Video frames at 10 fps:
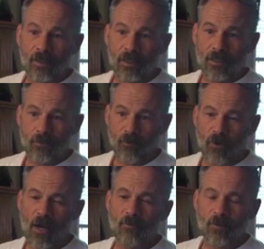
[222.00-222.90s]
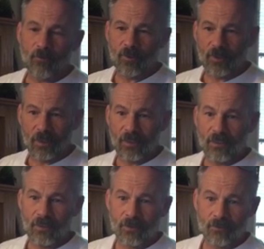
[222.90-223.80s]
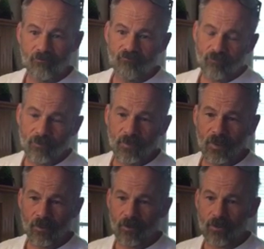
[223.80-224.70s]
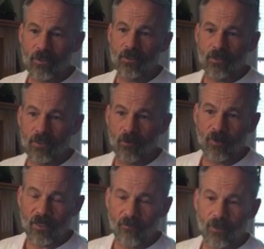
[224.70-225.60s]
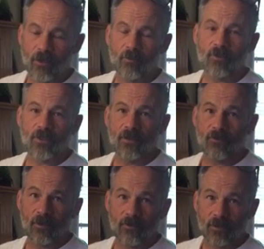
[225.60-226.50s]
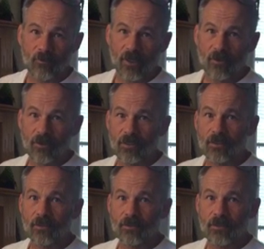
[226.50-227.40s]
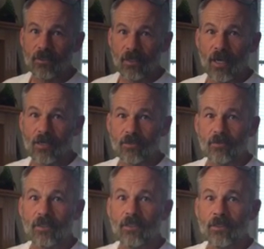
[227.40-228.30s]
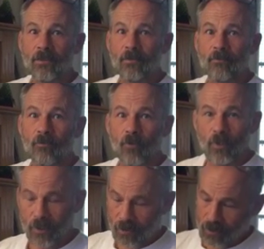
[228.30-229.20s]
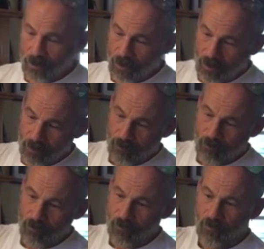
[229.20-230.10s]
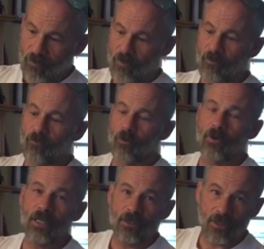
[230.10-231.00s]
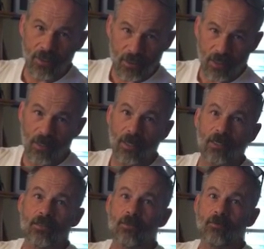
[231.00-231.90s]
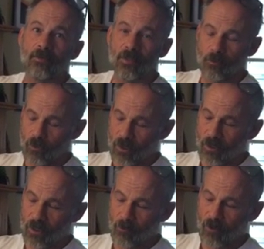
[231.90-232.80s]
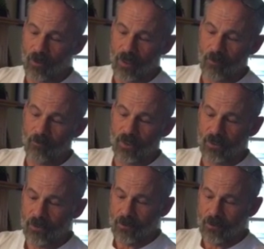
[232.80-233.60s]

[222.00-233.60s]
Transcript: is probably, there's so many variables involved, it'd be hard to actually put it for each design to put a number on it. But